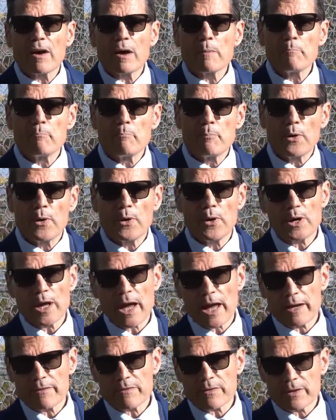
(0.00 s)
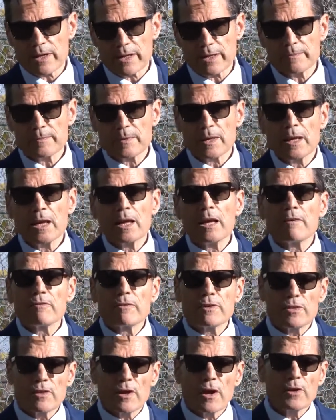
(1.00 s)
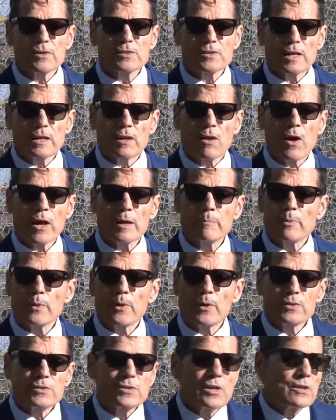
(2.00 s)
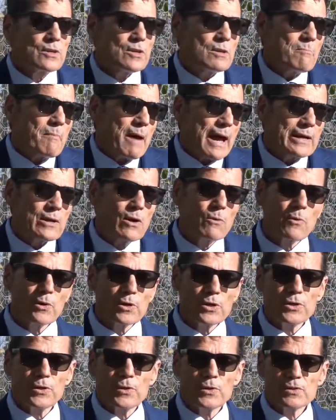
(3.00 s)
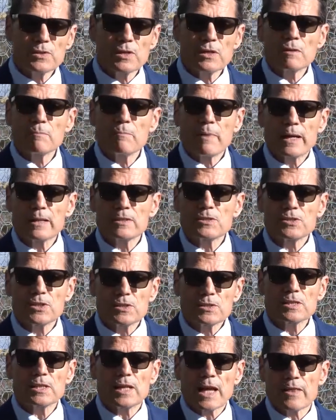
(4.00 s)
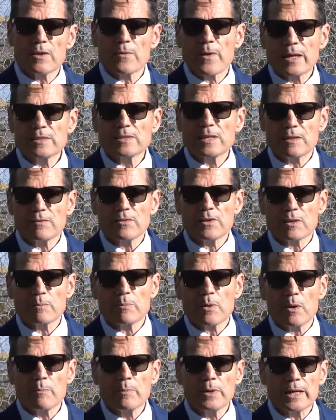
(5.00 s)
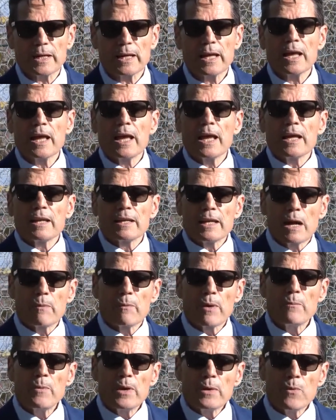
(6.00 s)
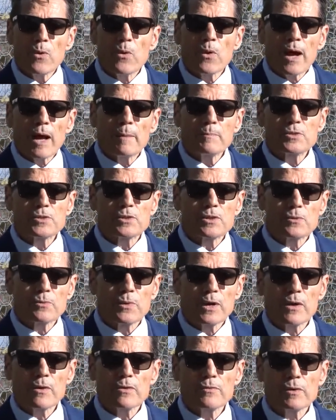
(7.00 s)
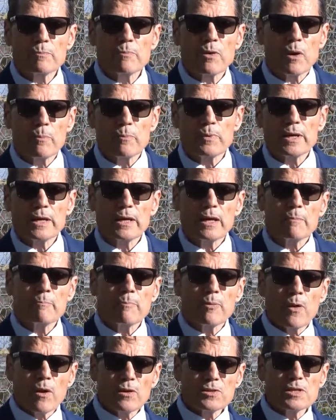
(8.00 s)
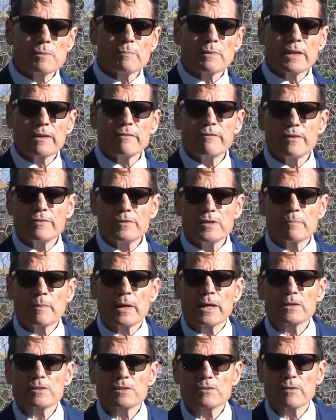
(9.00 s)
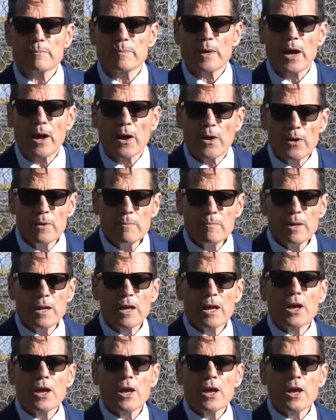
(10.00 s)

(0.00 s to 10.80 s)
a bird aviary. For those that like birds, you may not want to use it, but it's just another asset for the property. Now, when we walk up to the rear of the property, approximately 50 metres from the home,